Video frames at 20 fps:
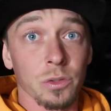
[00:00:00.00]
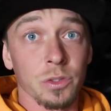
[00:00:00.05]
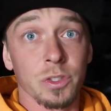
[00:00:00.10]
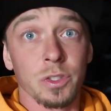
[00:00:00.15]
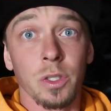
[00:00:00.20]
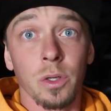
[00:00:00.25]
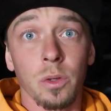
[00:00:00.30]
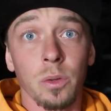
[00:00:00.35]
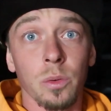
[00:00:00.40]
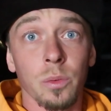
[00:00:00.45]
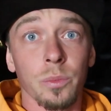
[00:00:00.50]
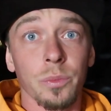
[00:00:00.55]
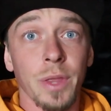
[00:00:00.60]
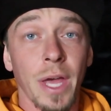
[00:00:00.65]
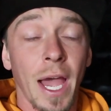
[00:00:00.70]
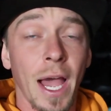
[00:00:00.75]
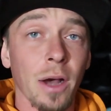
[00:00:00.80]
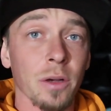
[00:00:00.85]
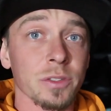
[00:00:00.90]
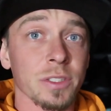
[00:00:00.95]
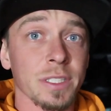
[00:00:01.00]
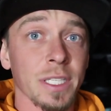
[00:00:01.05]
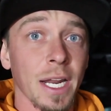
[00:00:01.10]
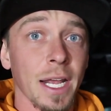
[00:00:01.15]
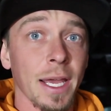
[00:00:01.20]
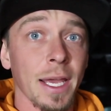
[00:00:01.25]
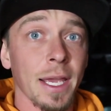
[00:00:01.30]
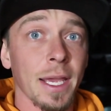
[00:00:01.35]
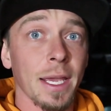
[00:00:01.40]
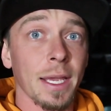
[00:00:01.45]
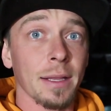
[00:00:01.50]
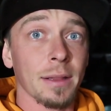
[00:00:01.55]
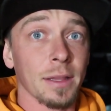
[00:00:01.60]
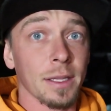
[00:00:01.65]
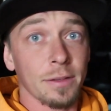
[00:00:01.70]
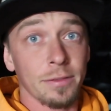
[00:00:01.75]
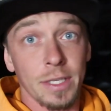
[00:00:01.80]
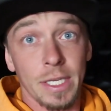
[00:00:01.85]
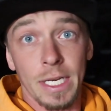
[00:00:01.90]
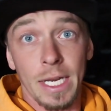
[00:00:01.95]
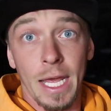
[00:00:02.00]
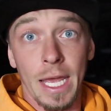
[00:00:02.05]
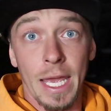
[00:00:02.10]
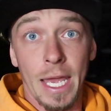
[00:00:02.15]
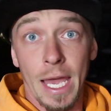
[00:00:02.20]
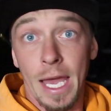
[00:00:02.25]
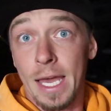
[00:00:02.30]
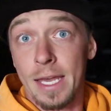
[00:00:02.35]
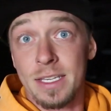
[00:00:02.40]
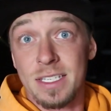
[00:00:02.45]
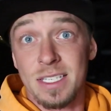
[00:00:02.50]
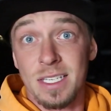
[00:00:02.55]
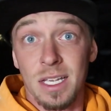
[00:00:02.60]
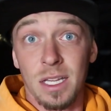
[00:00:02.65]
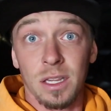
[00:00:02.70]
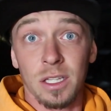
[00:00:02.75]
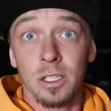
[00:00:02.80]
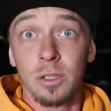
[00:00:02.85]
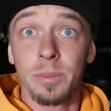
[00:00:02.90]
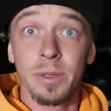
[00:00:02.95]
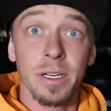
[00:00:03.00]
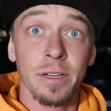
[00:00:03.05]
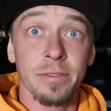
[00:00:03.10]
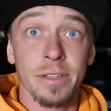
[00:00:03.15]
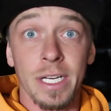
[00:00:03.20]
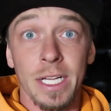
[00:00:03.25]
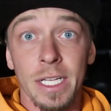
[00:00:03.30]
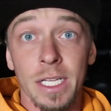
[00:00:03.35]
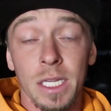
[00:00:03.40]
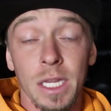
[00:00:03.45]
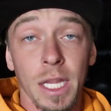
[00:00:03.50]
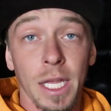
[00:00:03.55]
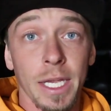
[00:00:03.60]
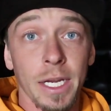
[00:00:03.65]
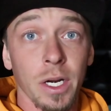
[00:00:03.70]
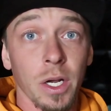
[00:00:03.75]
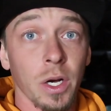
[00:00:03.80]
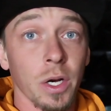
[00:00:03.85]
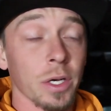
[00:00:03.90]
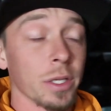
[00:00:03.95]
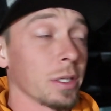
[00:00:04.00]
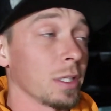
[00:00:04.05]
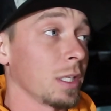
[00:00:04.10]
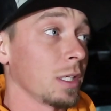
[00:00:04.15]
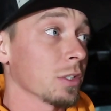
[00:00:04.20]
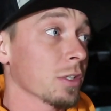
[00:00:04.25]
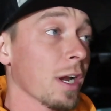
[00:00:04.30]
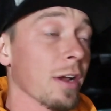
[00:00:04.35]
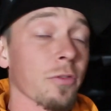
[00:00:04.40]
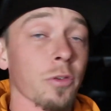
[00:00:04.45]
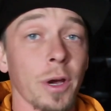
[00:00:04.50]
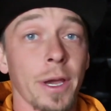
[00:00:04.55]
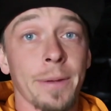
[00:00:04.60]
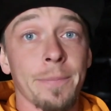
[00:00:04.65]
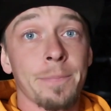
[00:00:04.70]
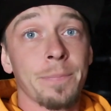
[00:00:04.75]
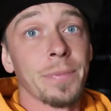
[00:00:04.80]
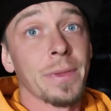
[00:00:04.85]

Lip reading: So the house that I live in has a little bit of an incline on the driveway.